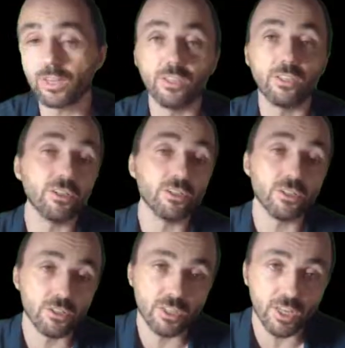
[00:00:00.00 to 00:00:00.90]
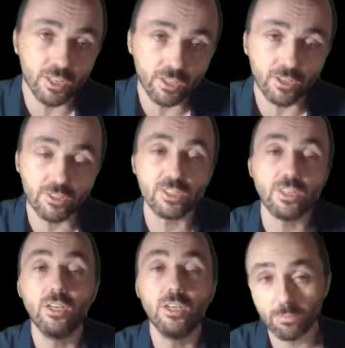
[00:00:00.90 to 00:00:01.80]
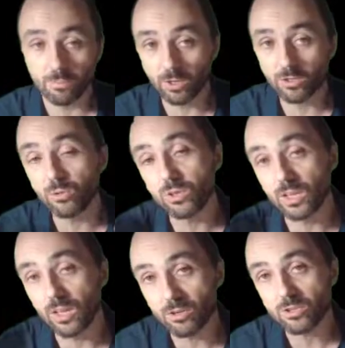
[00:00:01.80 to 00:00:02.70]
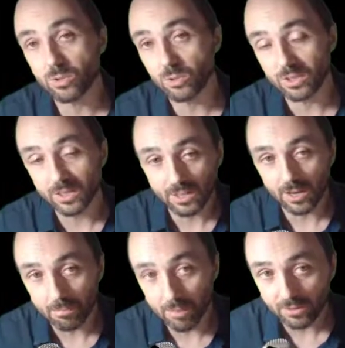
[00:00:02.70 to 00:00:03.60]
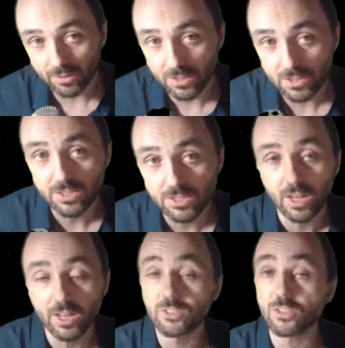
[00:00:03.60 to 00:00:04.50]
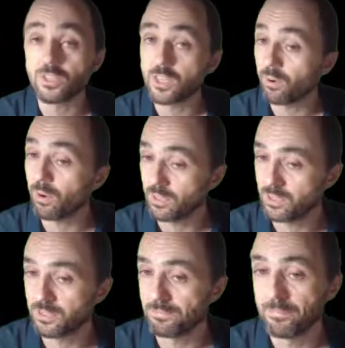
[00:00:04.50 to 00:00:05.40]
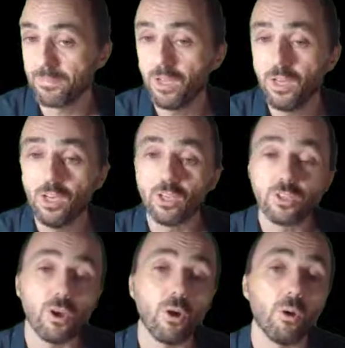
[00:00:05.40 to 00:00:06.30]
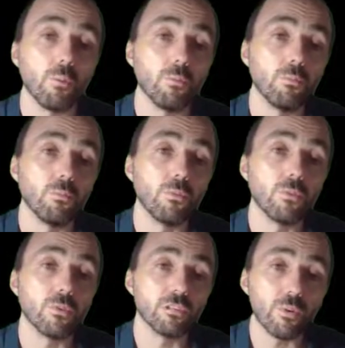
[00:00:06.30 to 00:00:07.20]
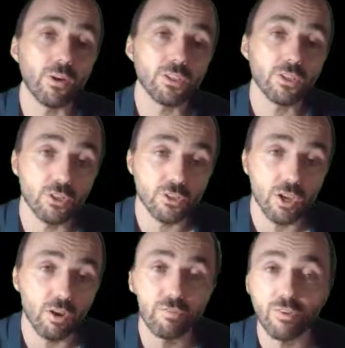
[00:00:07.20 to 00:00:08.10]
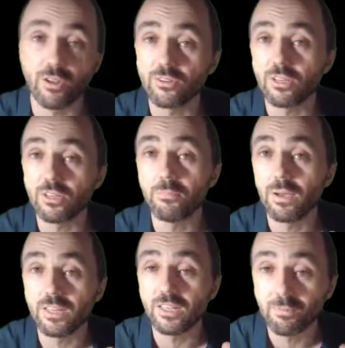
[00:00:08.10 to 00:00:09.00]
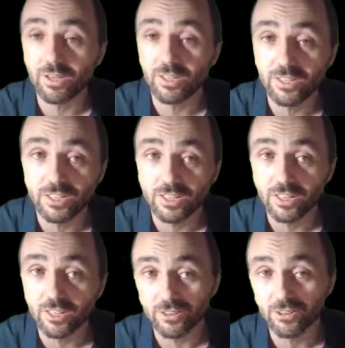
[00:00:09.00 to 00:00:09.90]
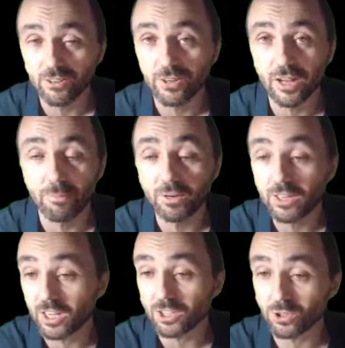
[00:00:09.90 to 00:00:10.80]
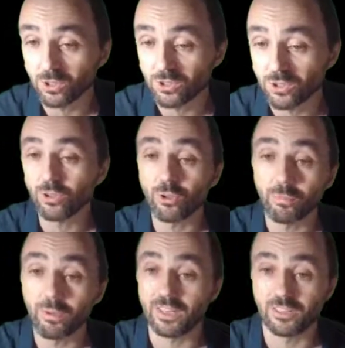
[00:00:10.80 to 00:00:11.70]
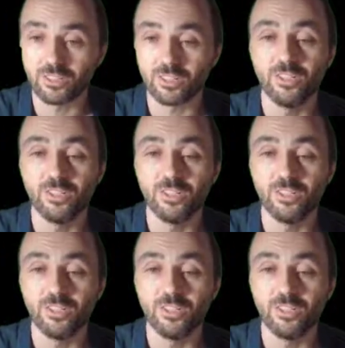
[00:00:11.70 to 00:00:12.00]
It is a sentence, but you can also think about this as a sequence. So sequences are found in many applications or domains.